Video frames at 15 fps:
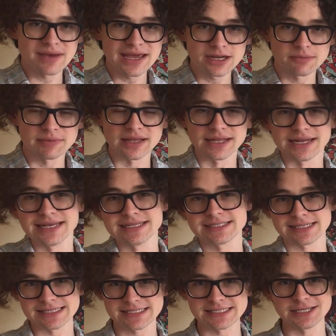main ability is
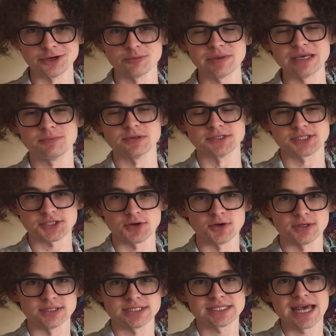to steal people's
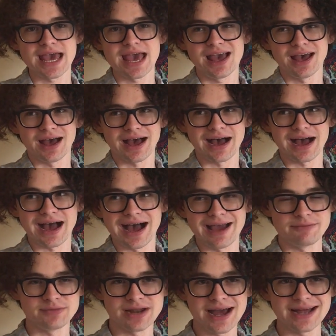souls.
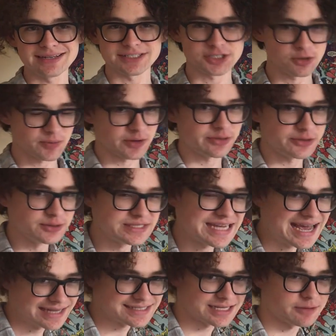I'm not super
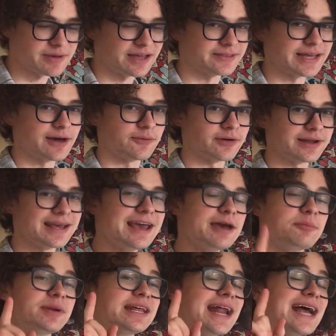enthusiastic about that one,
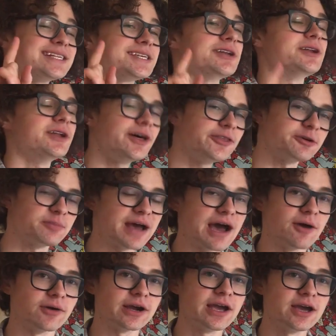but it has another
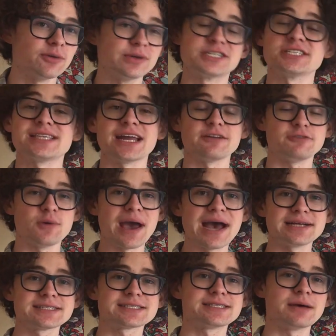power, which is that if you
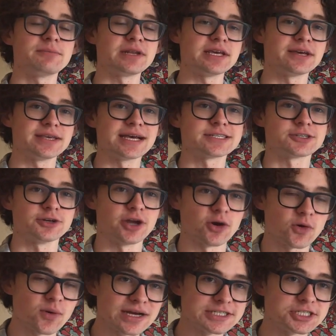ask somebody a yes or no
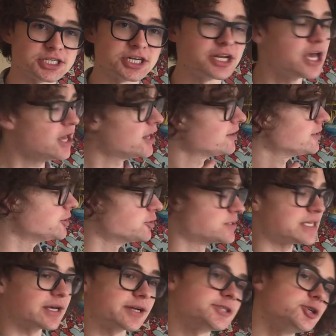question,
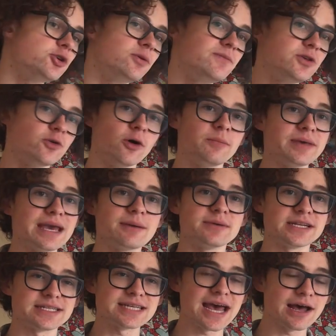using Atum, you will be able
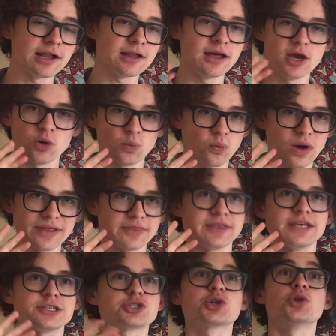to tell what
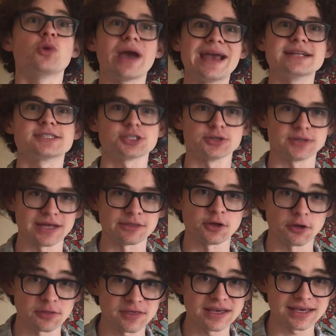the true answer that
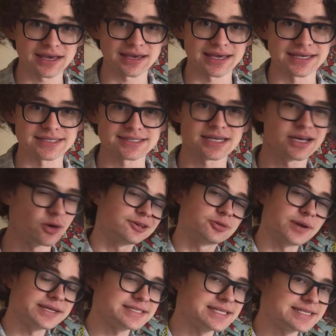they're thinking is.
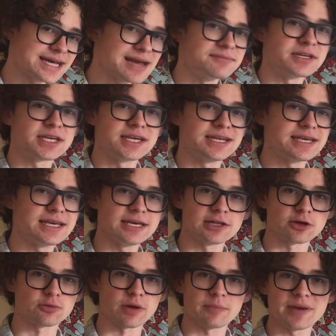Crazy Diamond can heal
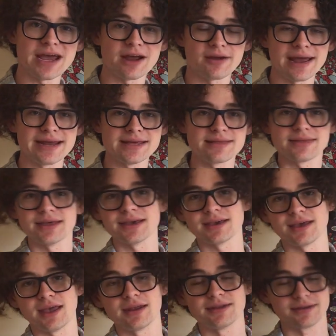or repair
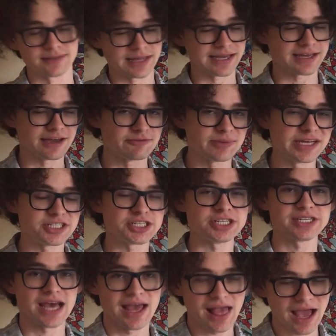anything, and like I've
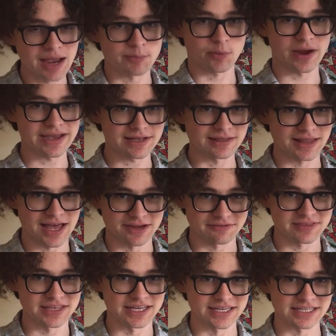mentioned, I break a lot of
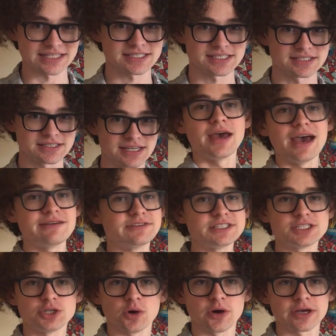things. Heaven's
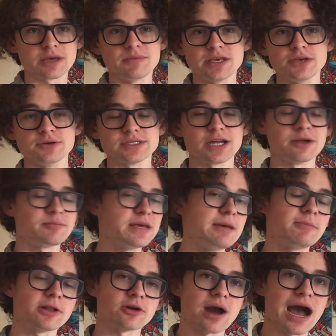Door can be used on
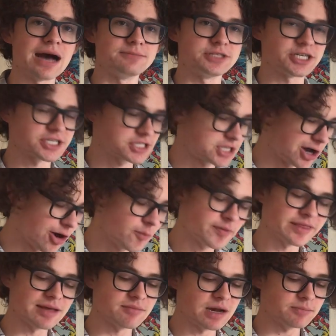people or objects to open
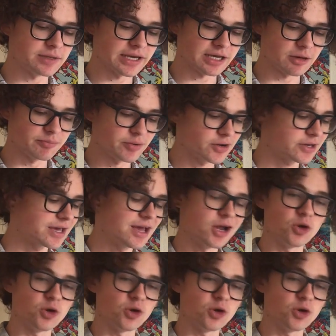them up like a book,